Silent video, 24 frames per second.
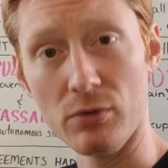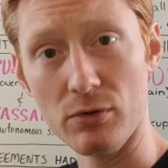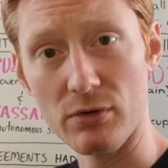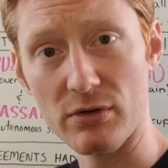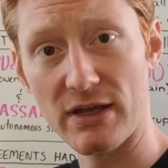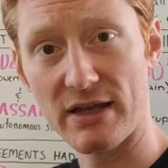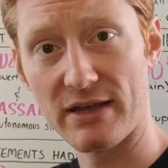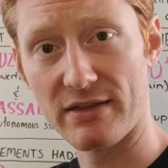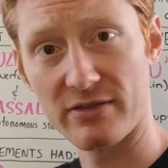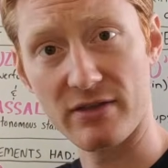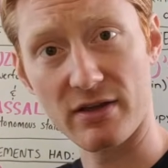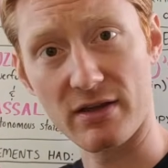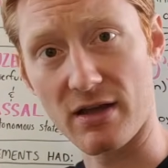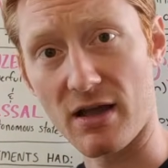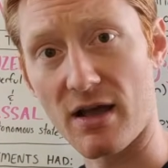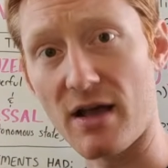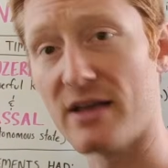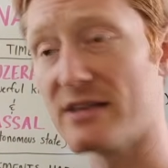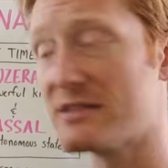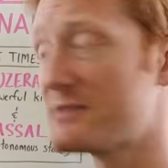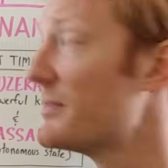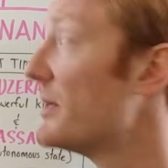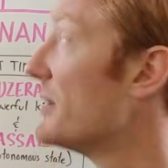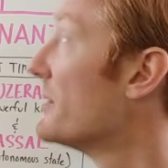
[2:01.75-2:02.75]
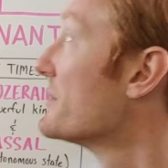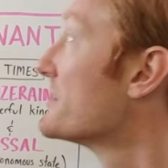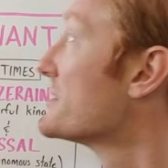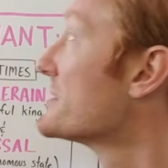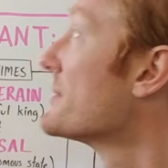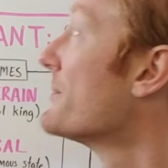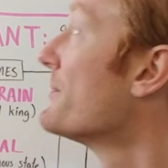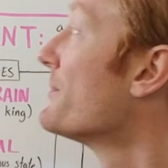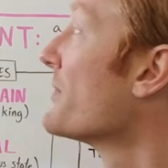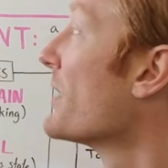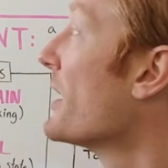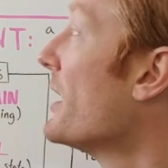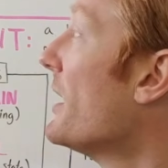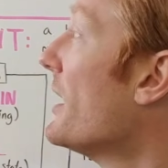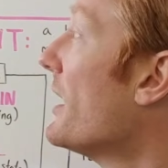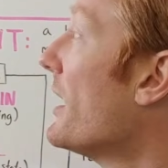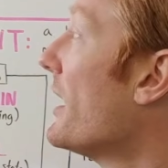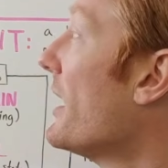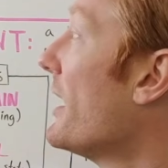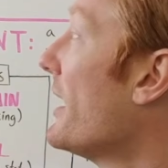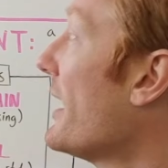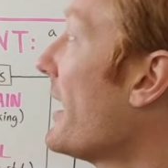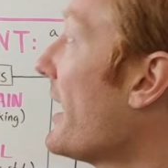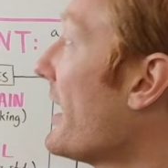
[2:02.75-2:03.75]
ruling the cosmos.
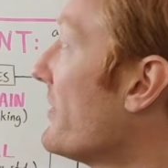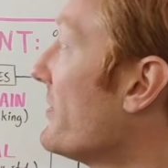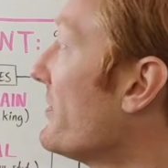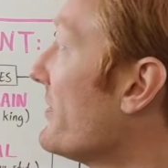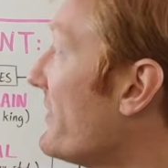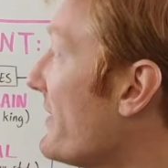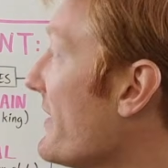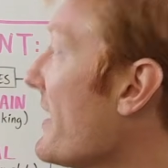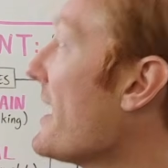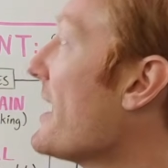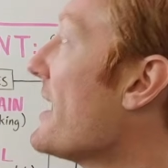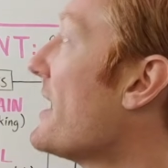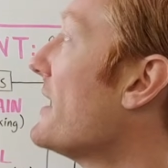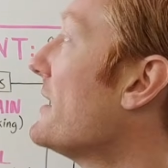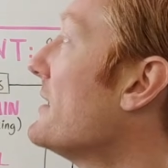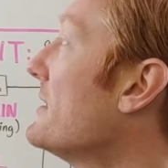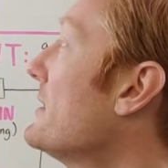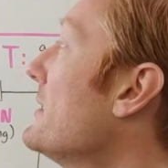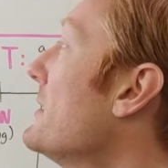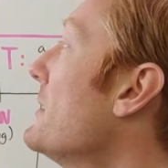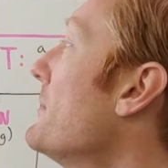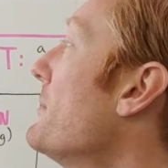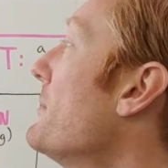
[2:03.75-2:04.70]
And then,